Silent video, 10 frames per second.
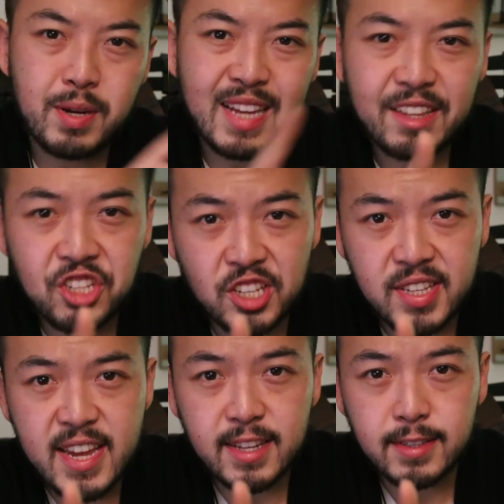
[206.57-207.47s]
But that's
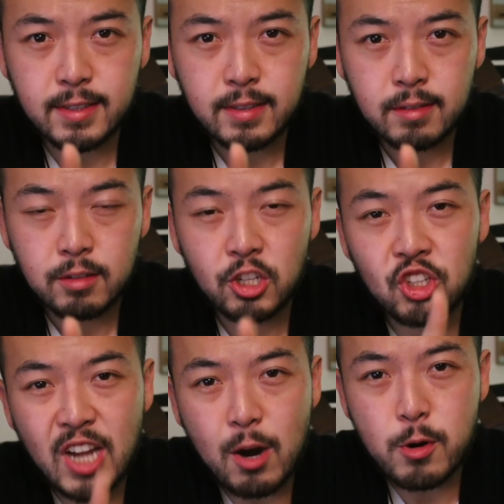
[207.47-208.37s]
just it.
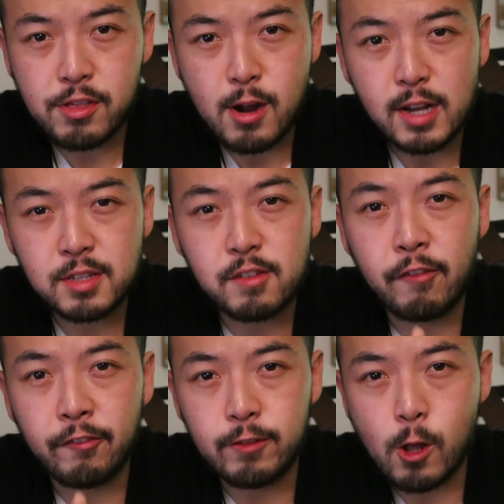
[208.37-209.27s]
Shower thoughts
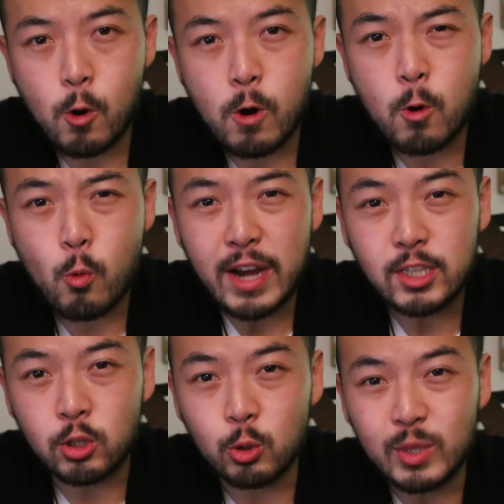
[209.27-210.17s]
flow away
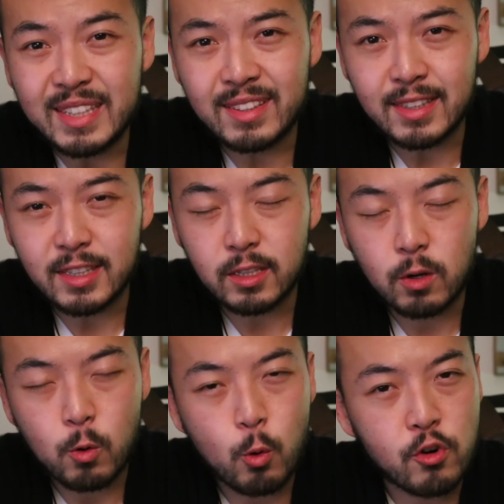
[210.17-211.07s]
too easily
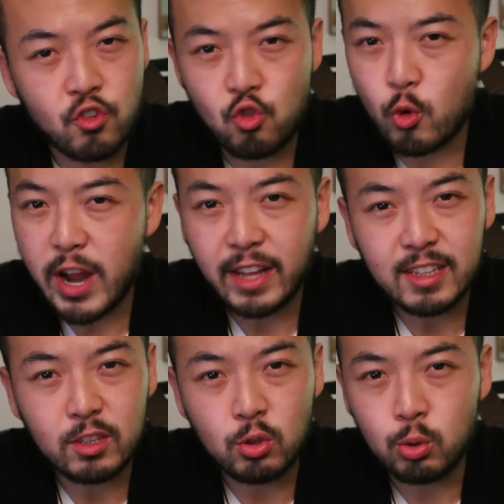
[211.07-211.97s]
or drain
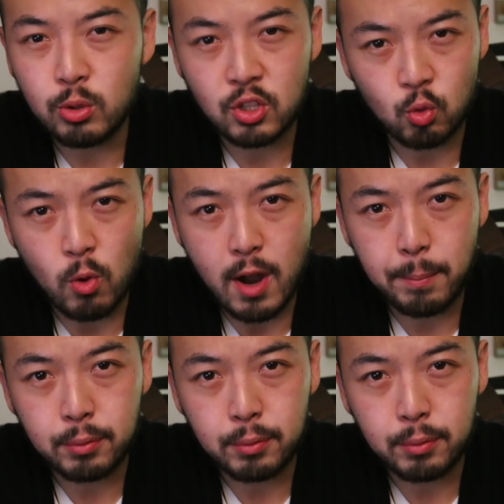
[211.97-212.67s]
into a swamp.